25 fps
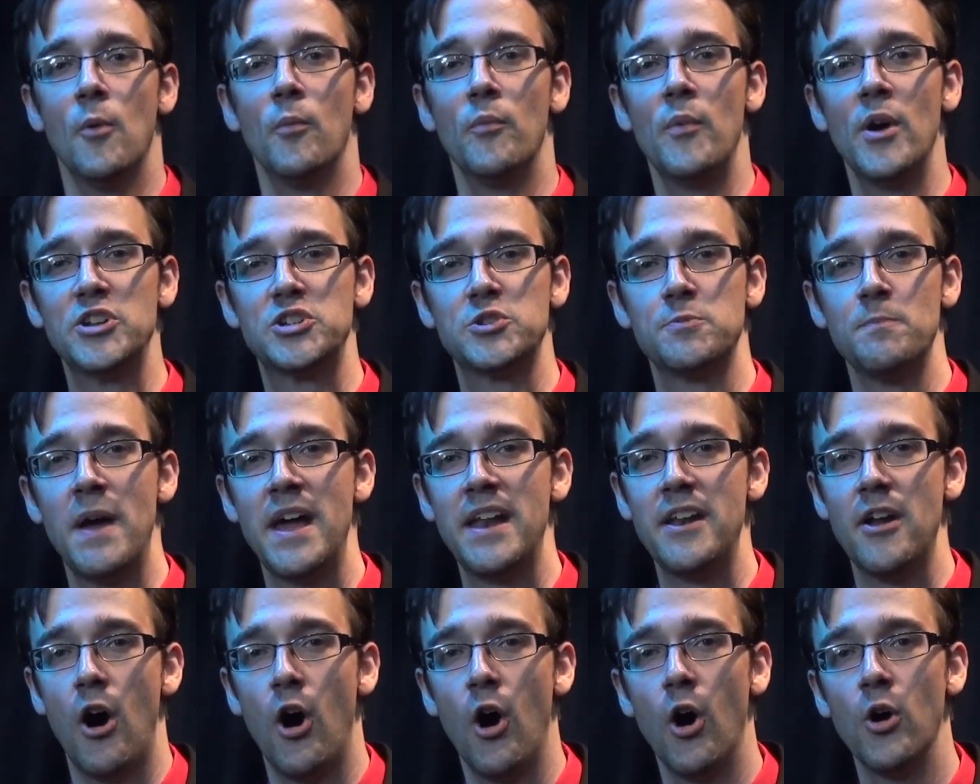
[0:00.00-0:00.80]
which
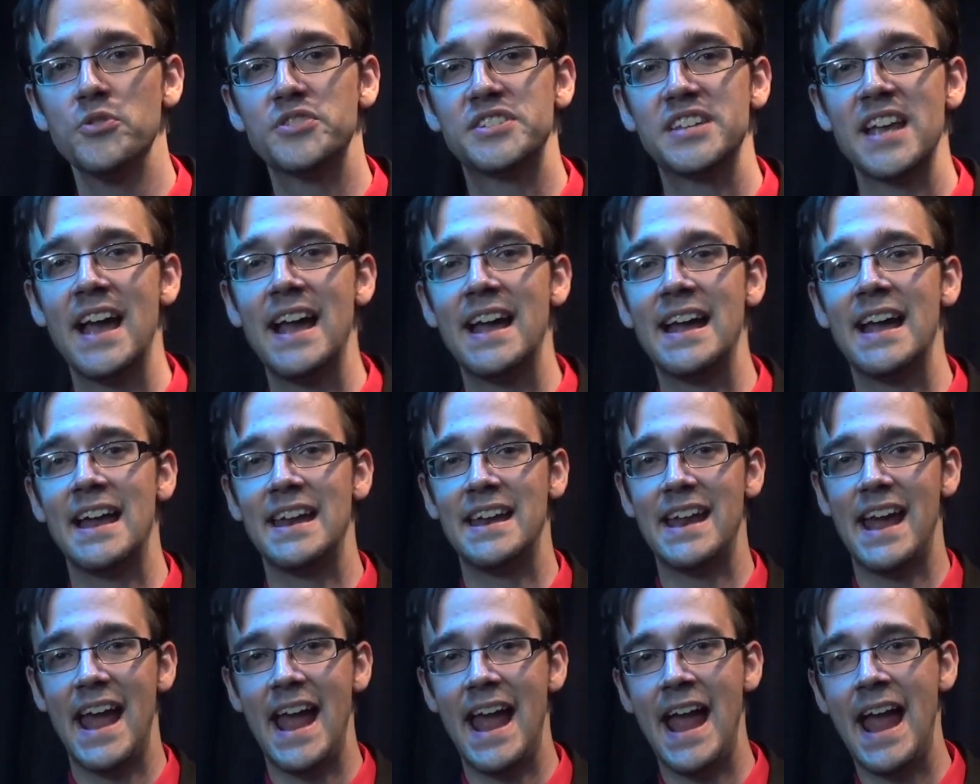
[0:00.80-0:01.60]
meant Jose
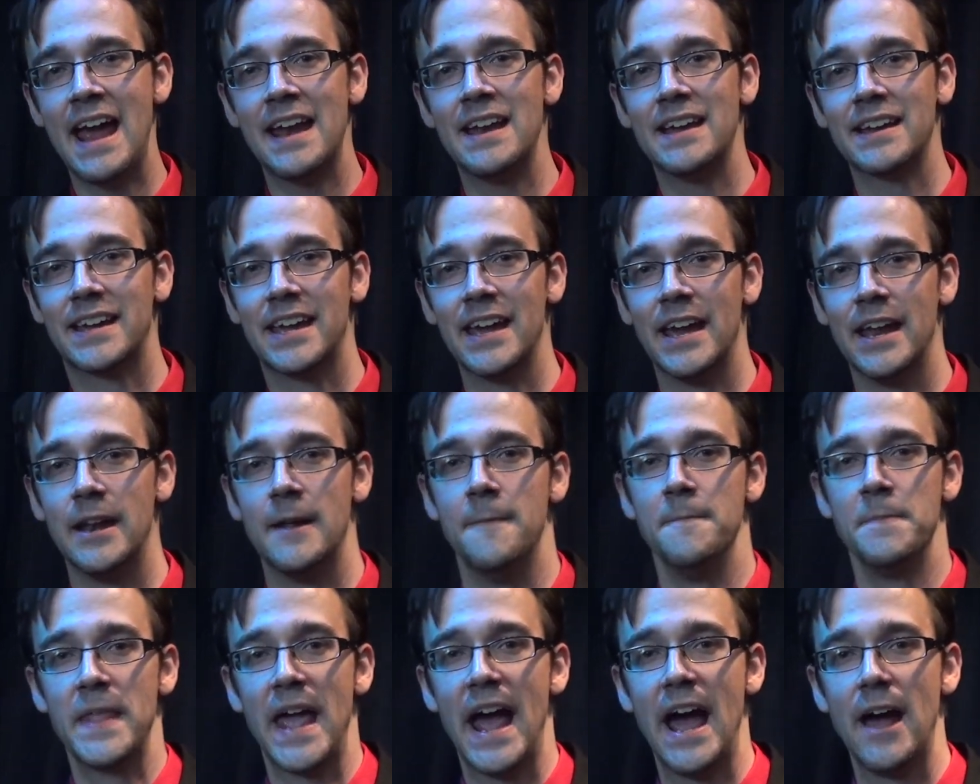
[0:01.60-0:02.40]
and Anakin
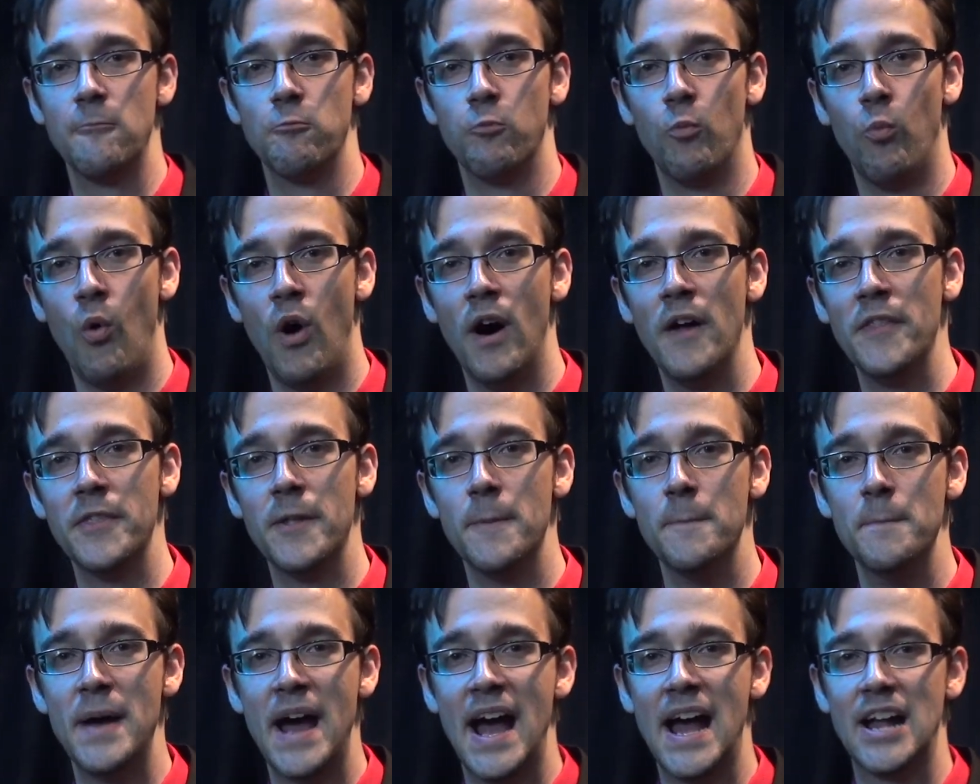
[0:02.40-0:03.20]
had won
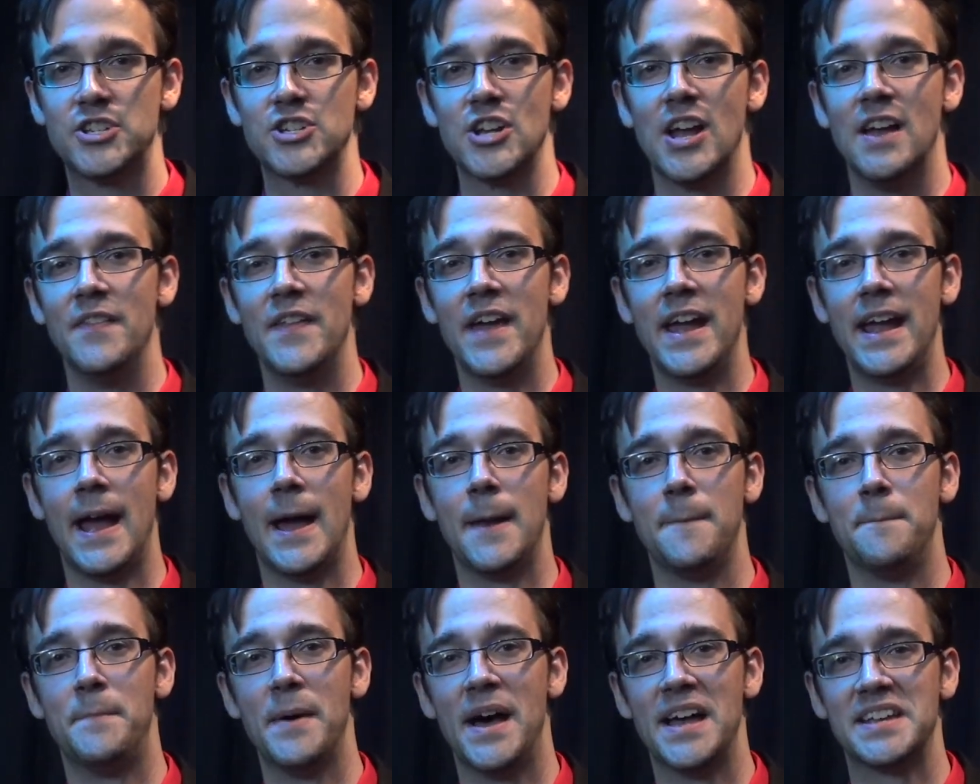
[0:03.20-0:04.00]
the match and they
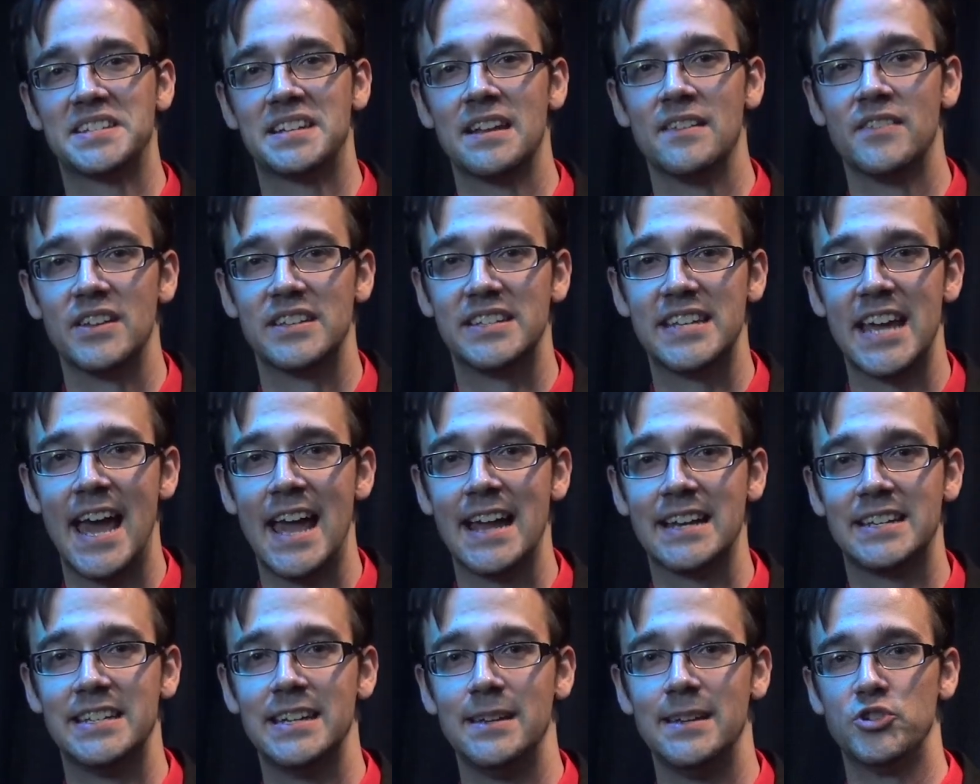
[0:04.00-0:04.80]
had bested the
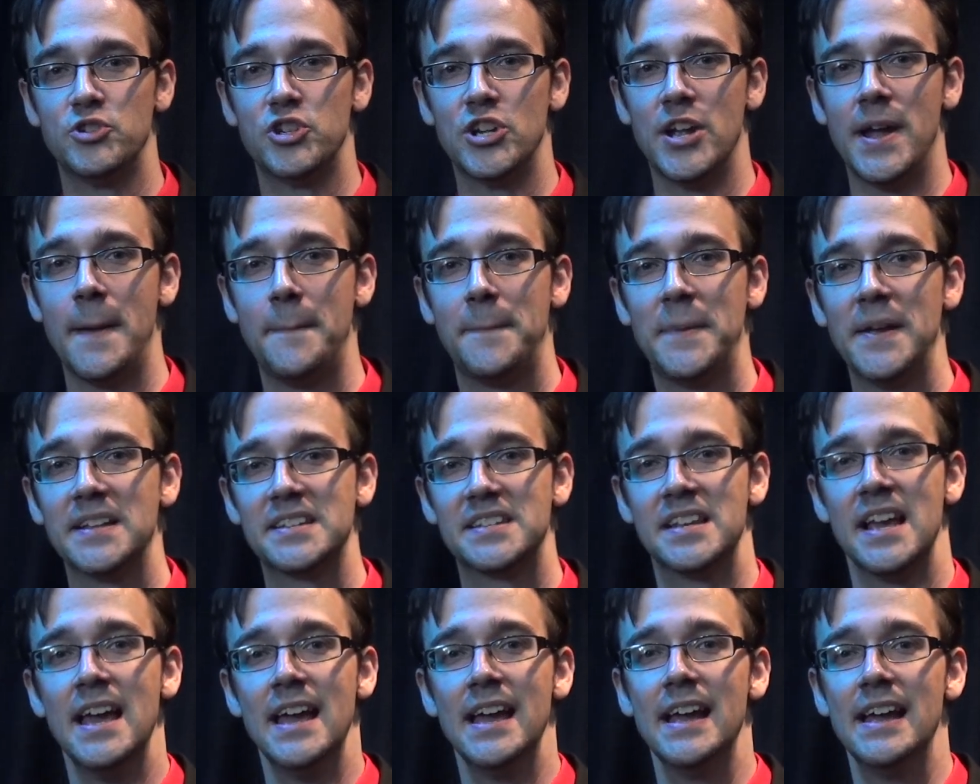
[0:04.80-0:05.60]
tag
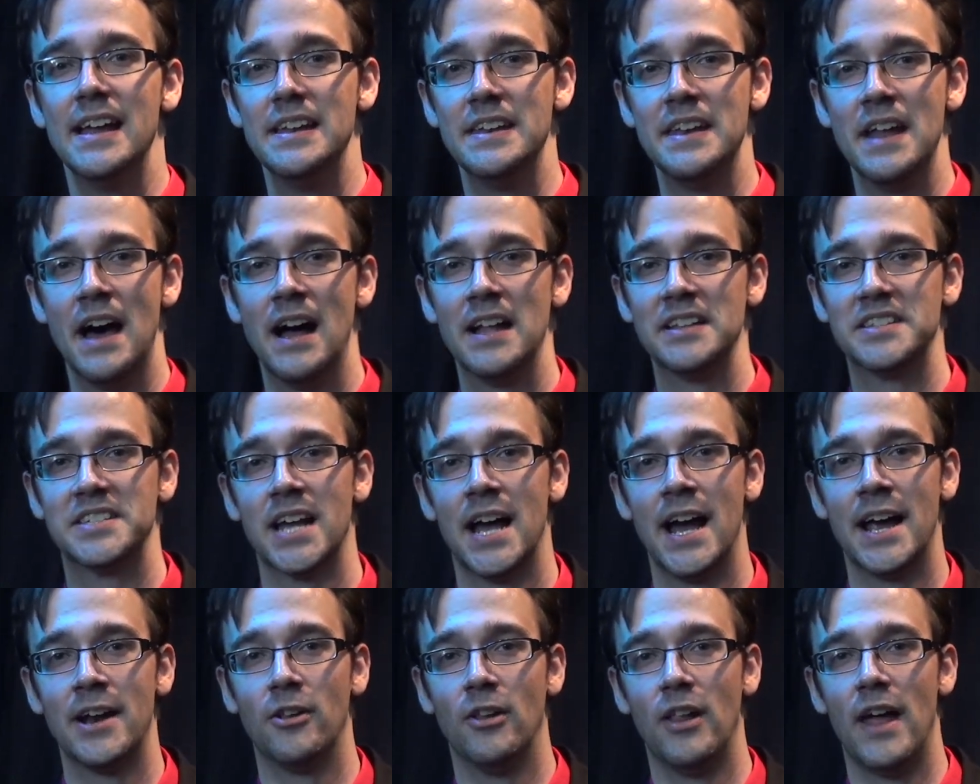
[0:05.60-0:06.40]
champions in non
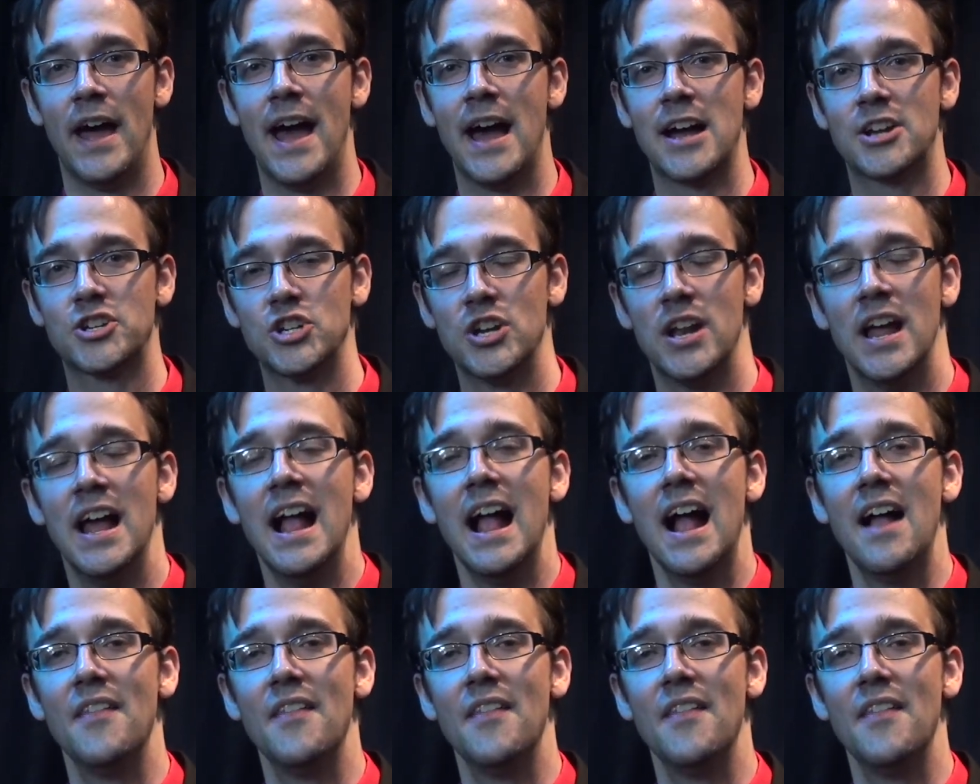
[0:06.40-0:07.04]
title action.